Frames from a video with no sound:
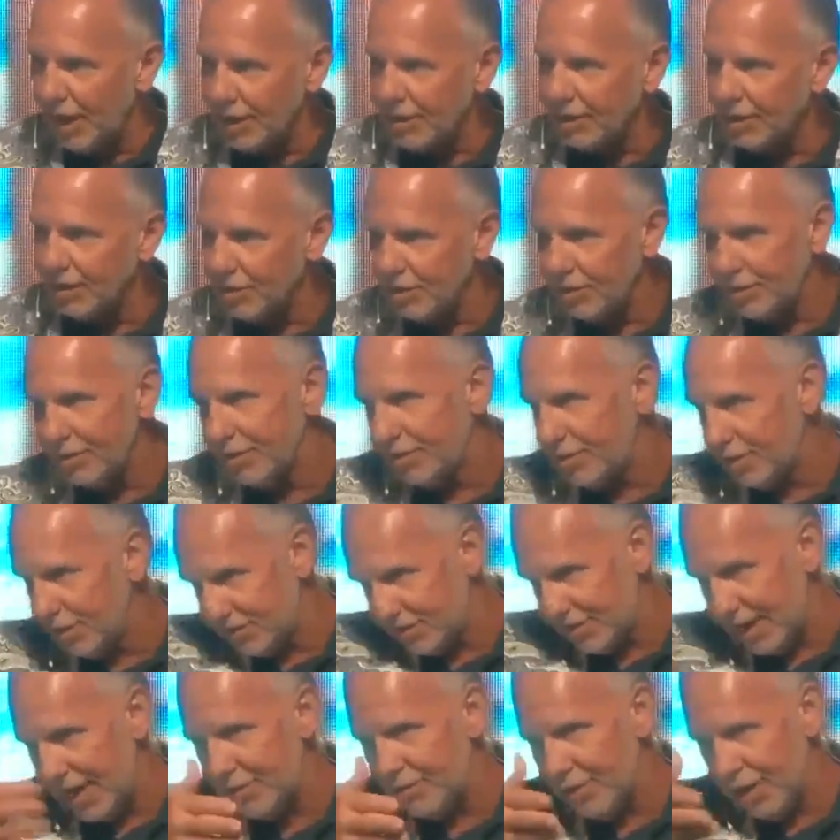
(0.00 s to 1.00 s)
You, the
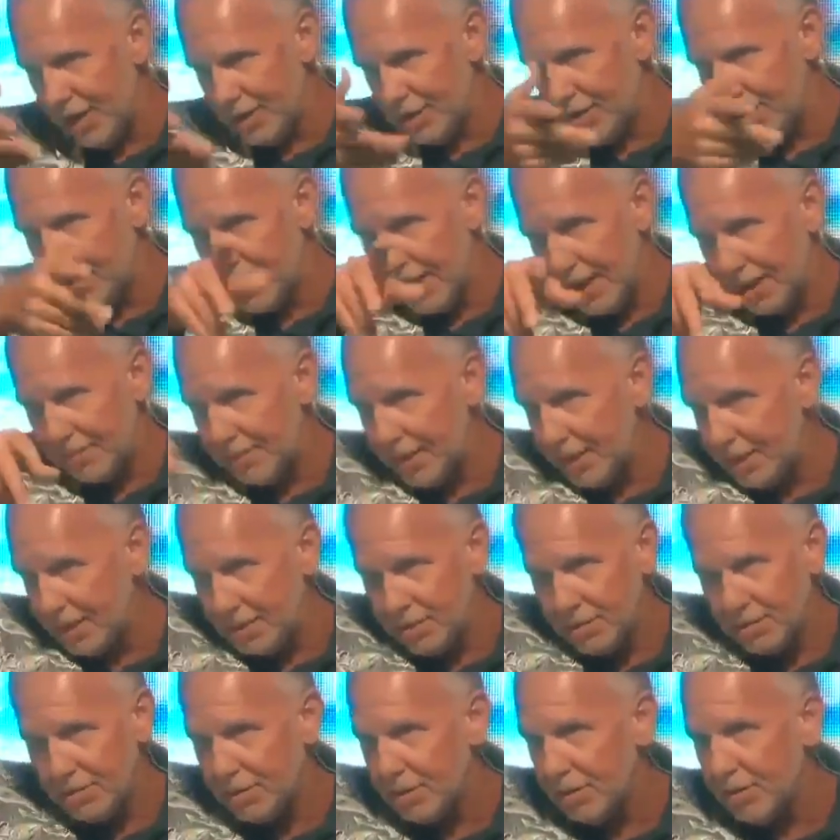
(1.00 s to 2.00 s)
same way you came in,
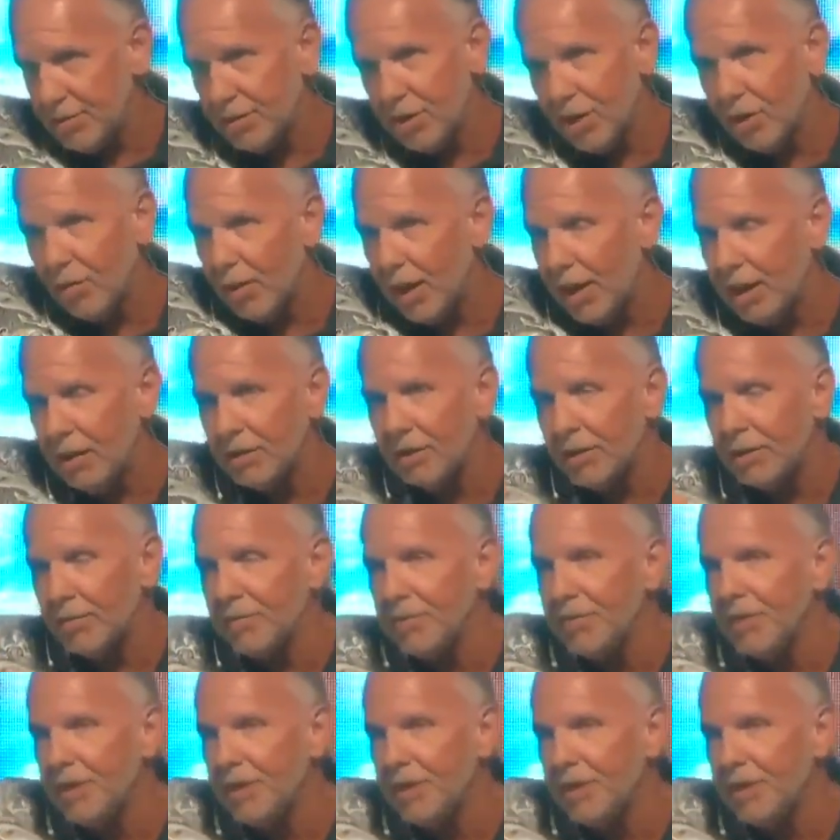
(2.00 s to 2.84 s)
you, you, are welcome